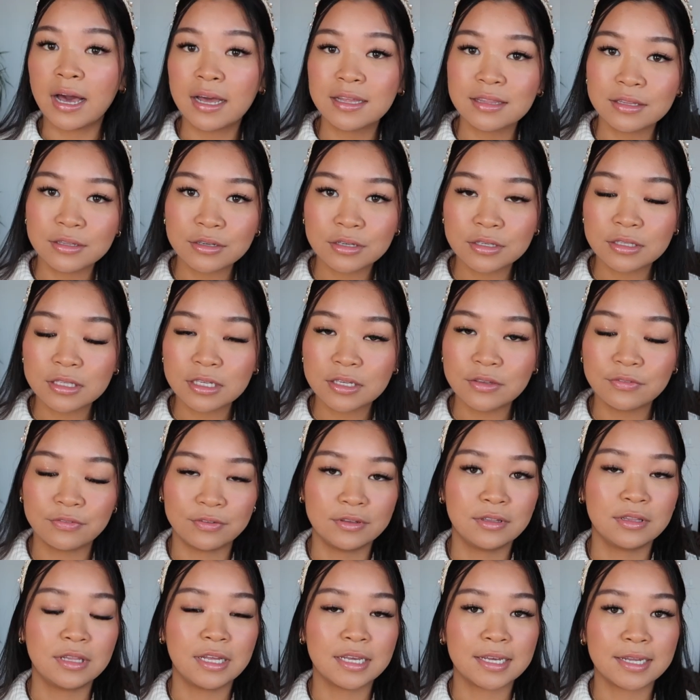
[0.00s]
I literally
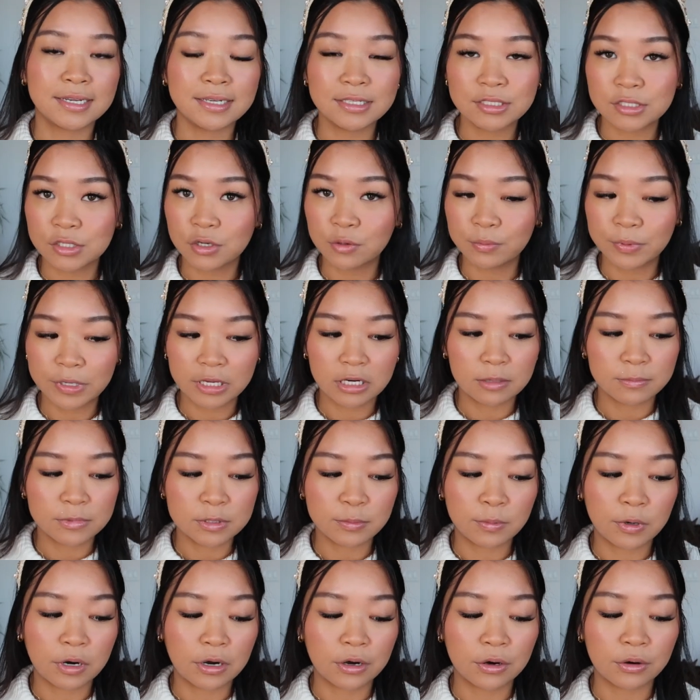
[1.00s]
feel like I need to go pick it up
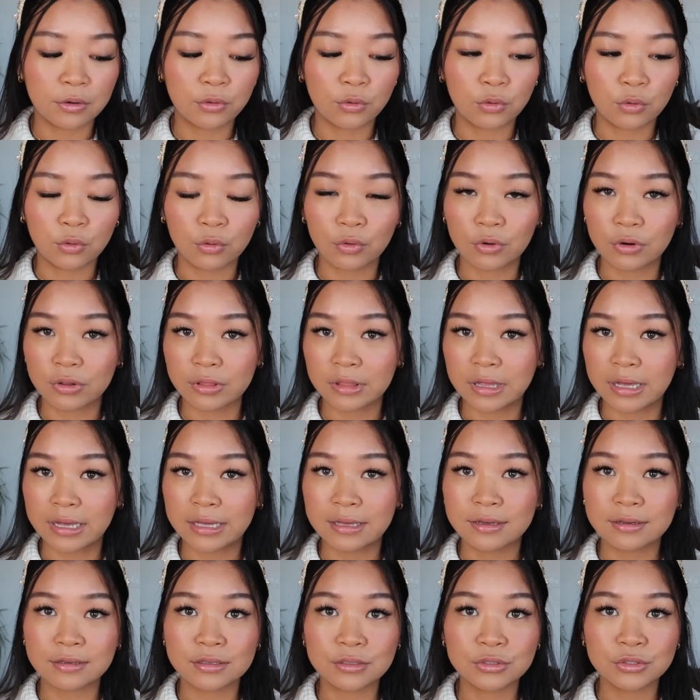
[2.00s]
tomorrow or
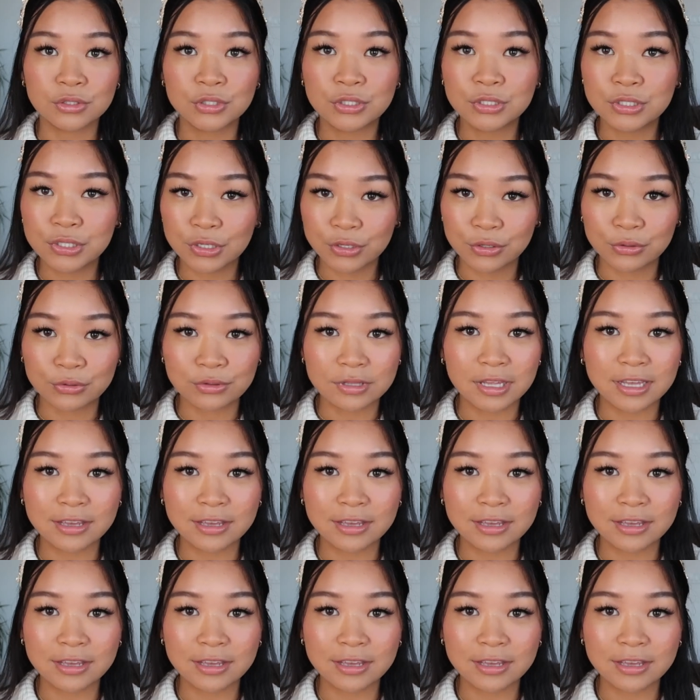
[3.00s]
like soon,